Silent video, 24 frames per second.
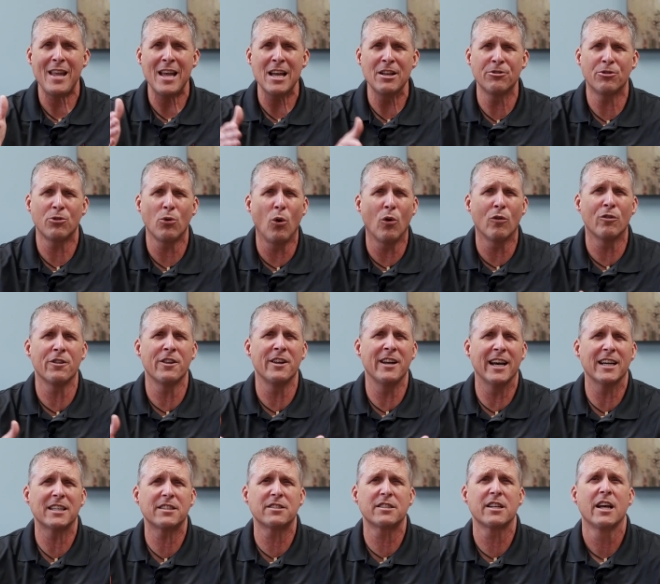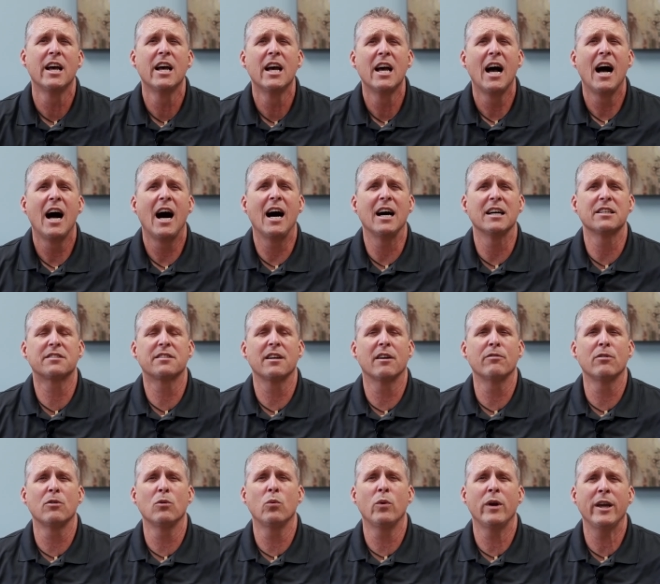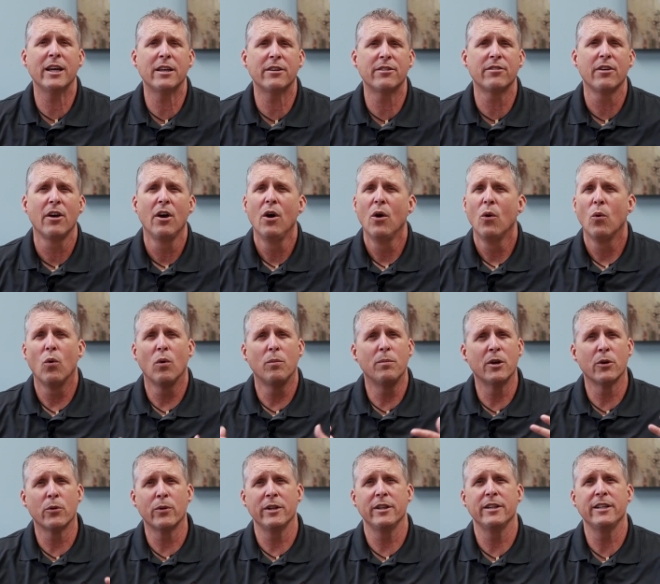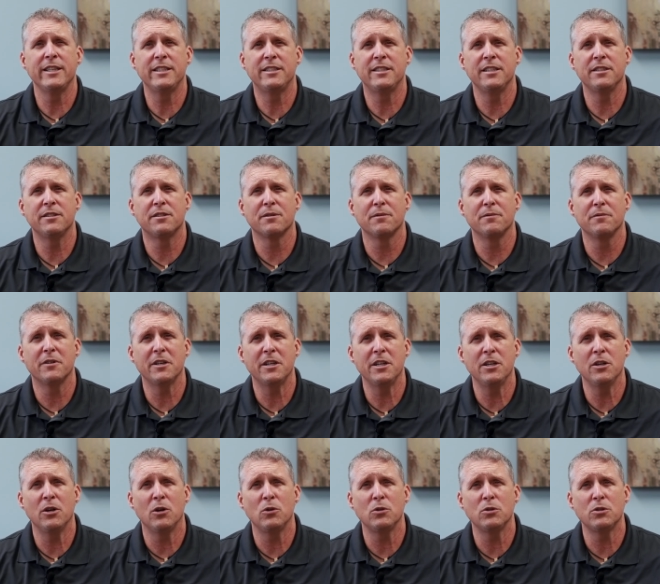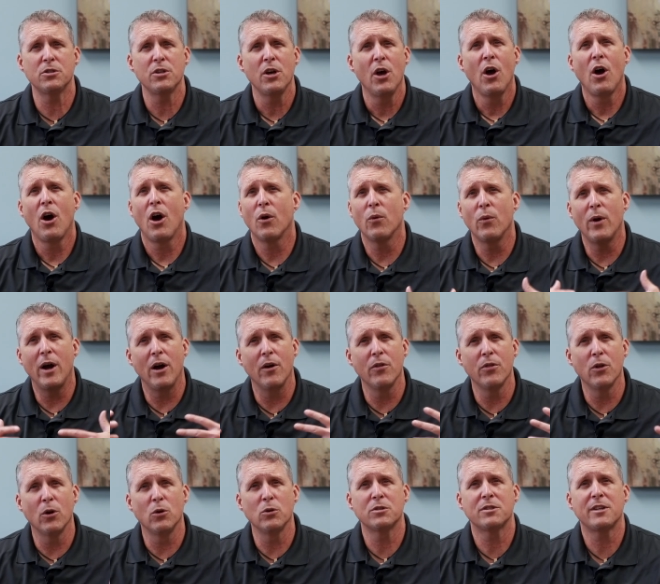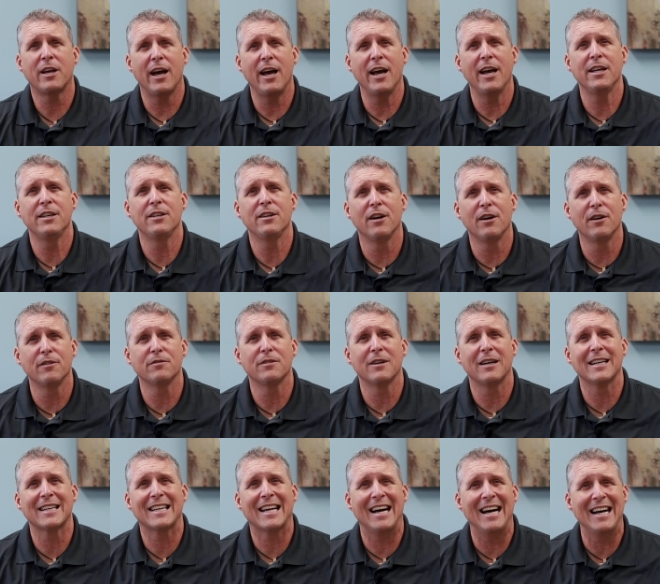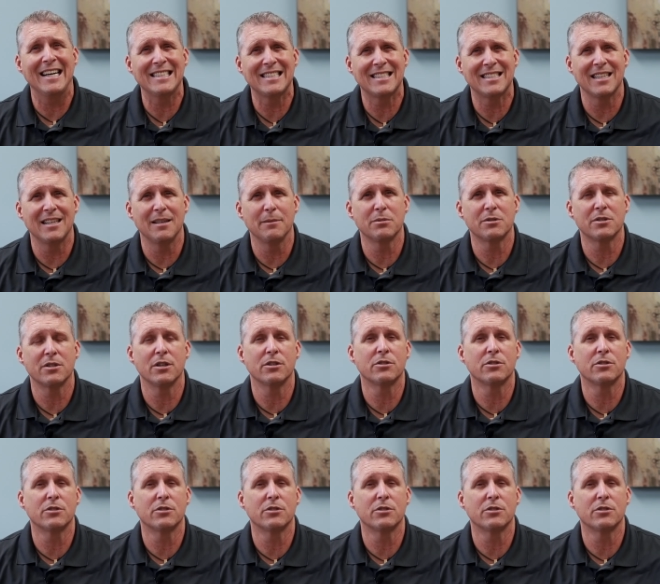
And so over the next several weeks, we'll be releasing some videos around those kind of concepts.